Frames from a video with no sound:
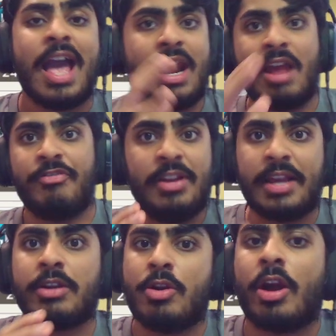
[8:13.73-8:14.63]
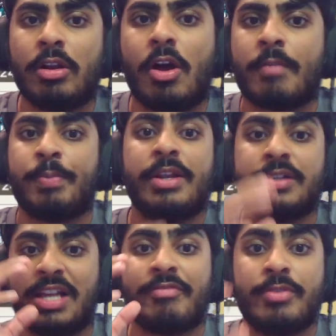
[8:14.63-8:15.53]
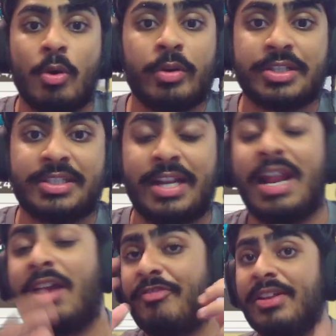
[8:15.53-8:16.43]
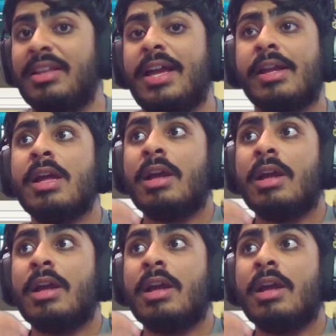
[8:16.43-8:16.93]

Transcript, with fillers: and I feel like not a lot of players have noticed it, and I feel like